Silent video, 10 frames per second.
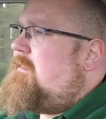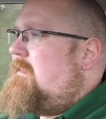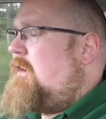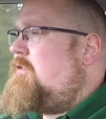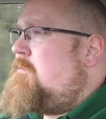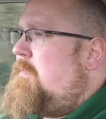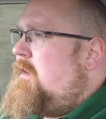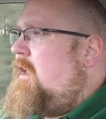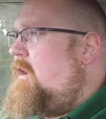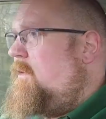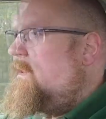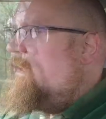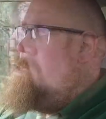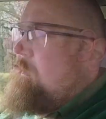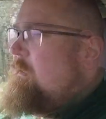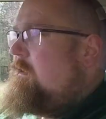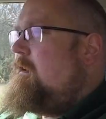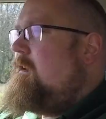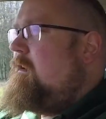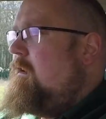section below.
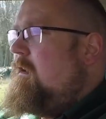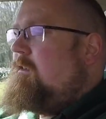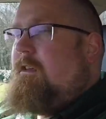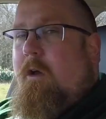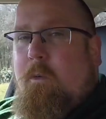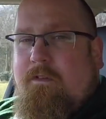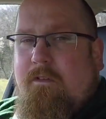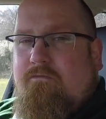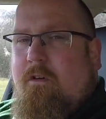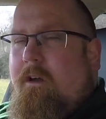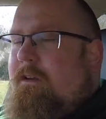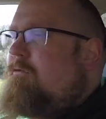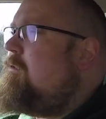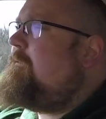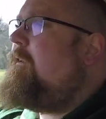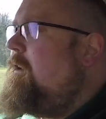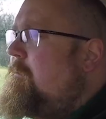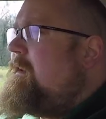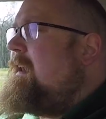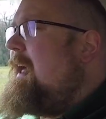So, what's the ride,
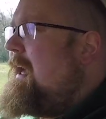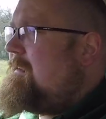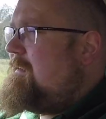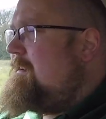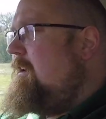refinement and handling